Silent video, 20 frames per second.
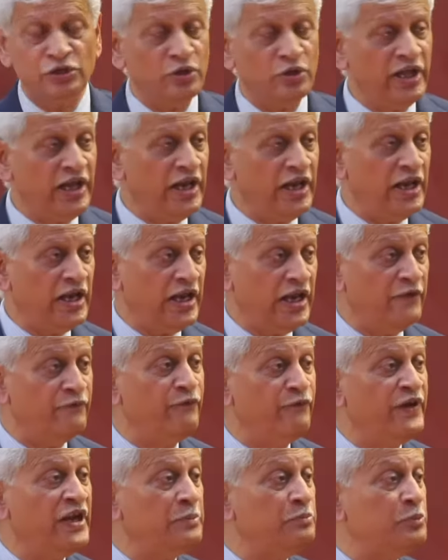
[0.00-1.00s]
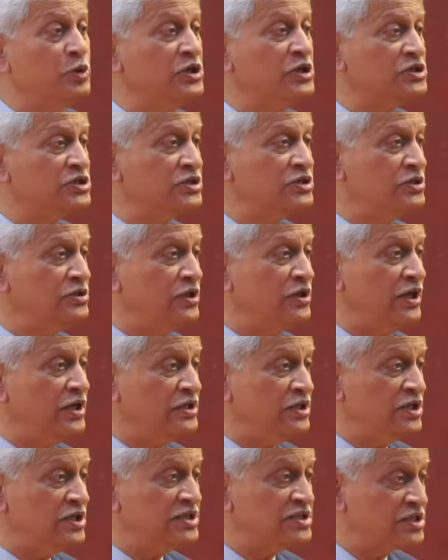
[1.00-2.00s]
And today, every
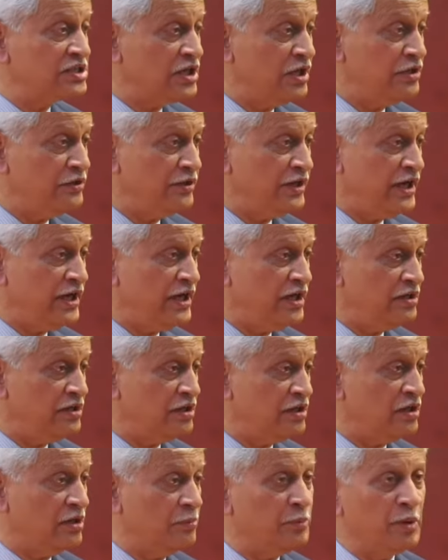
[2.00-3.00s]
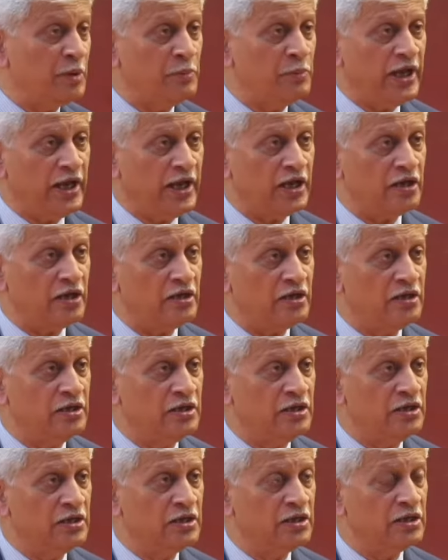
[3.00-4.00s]
person in this country, the Republic,
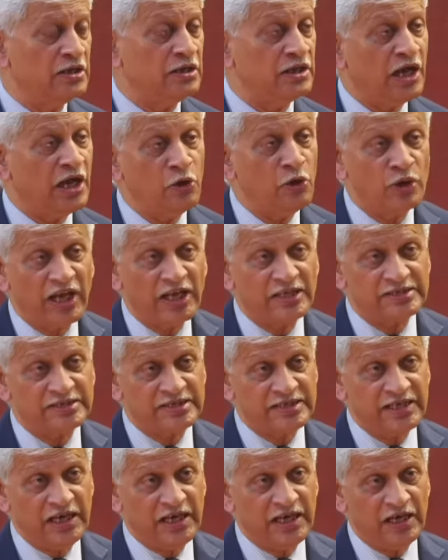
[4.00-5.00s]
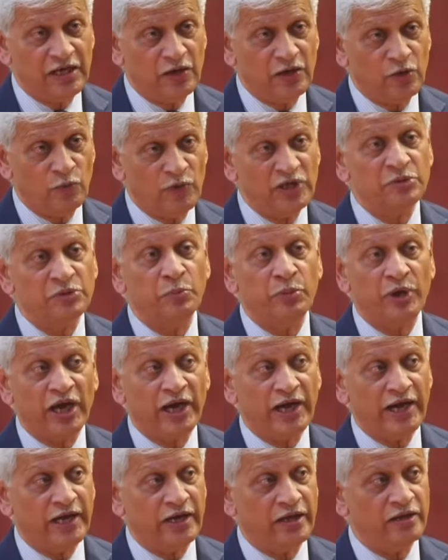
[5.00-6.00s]
now can say
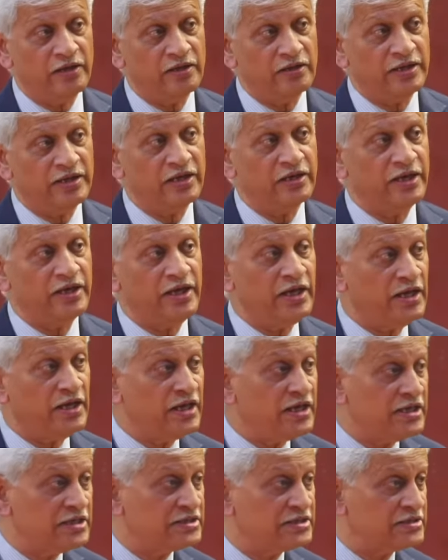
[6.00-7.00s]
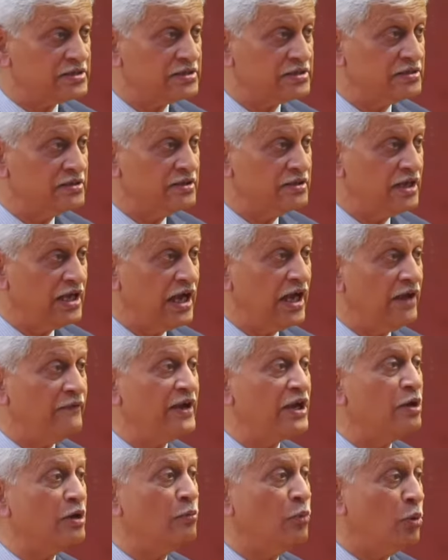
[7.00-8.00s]
with pride that he is
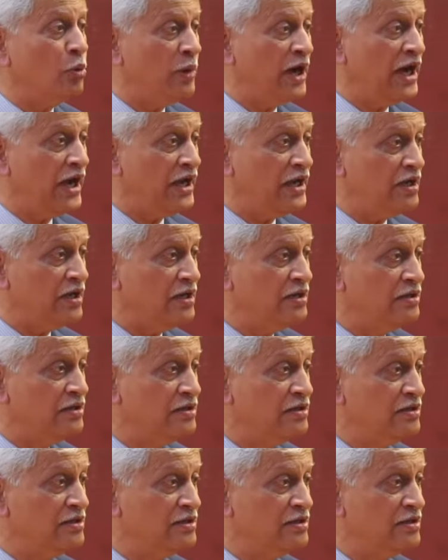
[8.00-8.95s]
having a mobile,